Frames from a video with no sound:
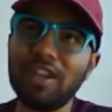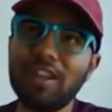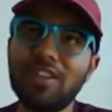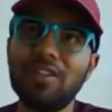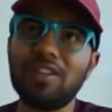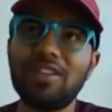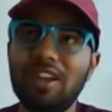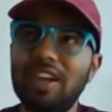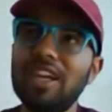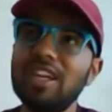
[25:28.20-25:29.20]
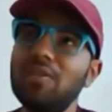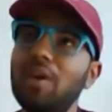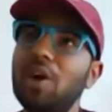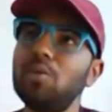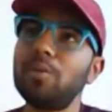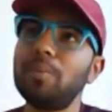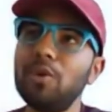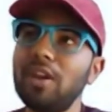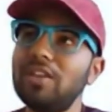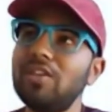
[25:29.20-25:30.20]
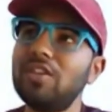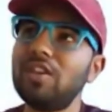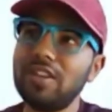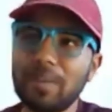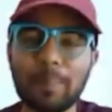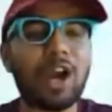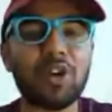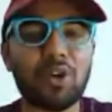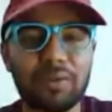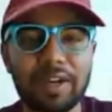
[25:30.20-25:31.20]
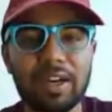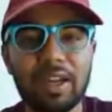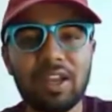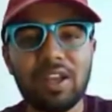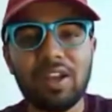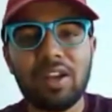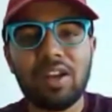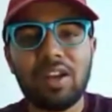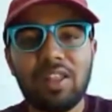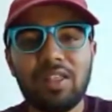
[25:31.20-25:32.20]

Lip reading: or the output is the creative output is just part of it.